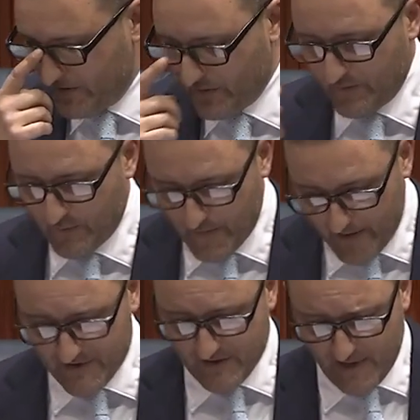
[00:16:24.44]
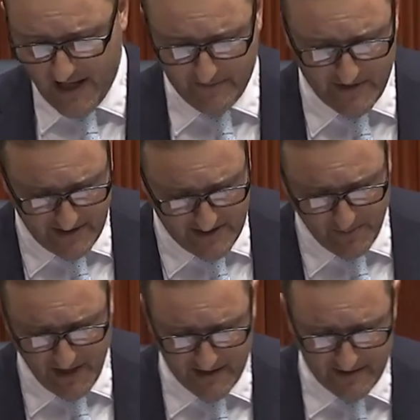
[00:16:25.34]
you do for members of Parliament in
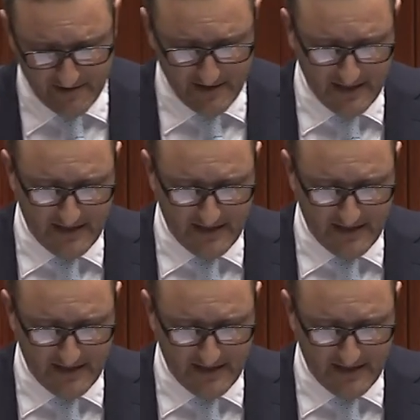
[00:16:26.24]
this place.